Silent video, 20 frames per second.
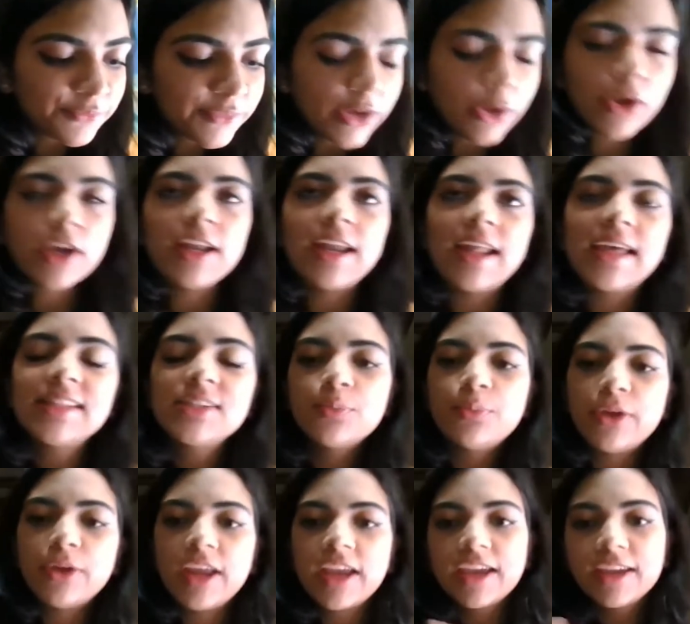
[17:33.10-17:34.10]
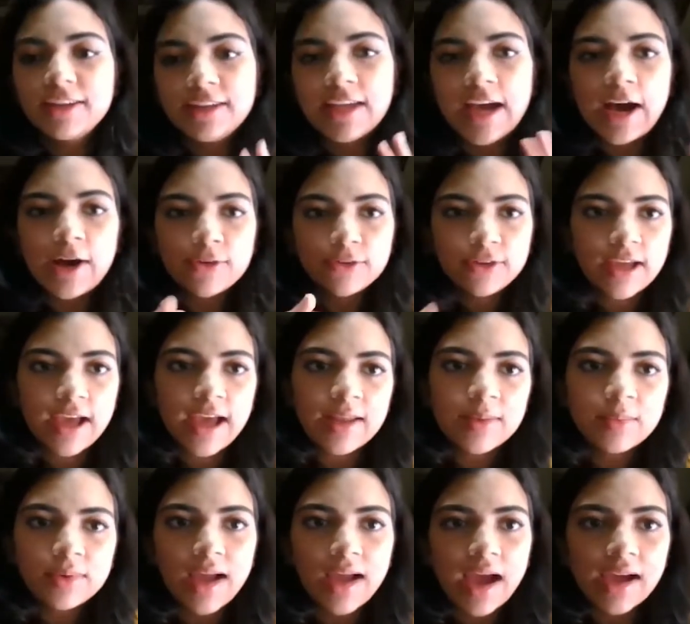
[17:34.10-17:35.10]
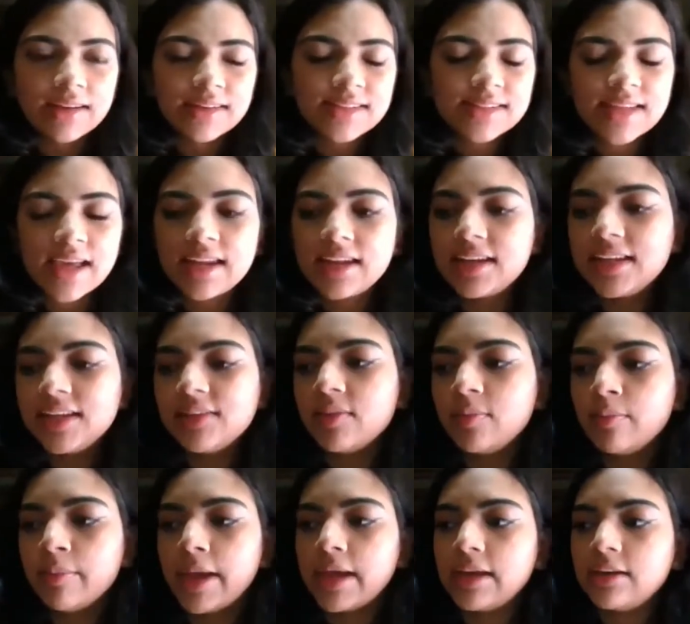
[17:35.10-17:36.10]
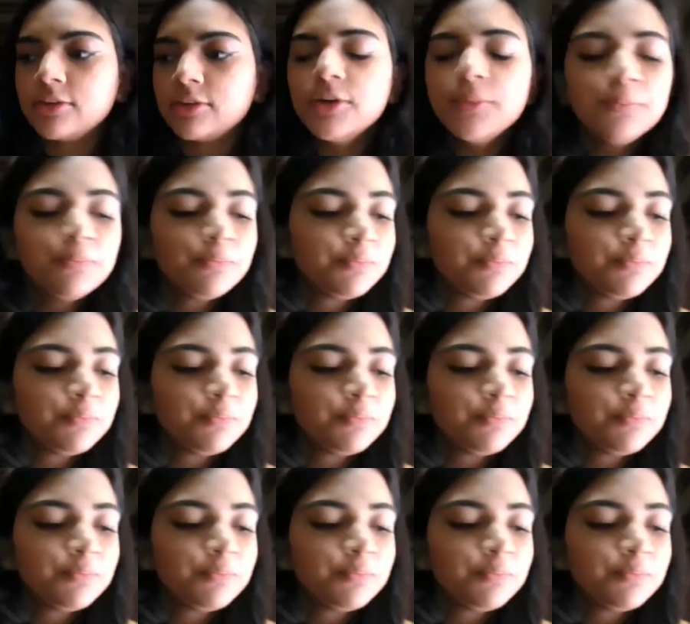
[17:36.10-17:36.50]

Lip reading: okay, let's break it down and understand it even better.